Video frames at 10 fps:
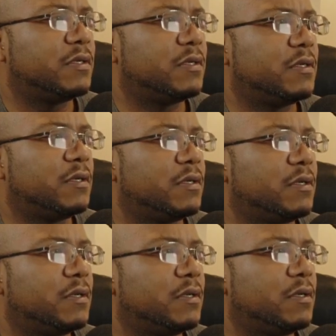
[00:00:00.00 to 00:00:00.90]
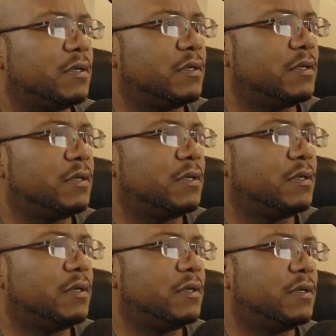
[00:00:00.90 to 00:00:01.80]

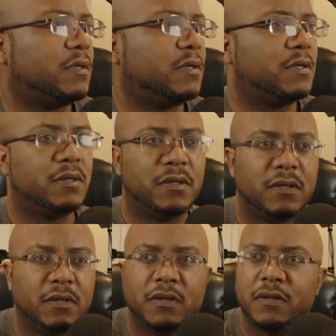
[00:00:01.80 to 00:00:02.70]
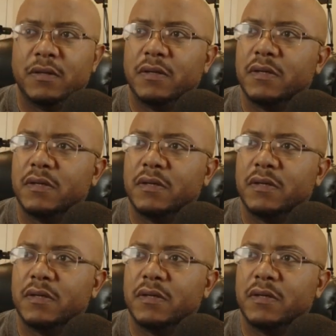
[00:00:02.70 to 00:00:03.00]
No one is speaking in this clip.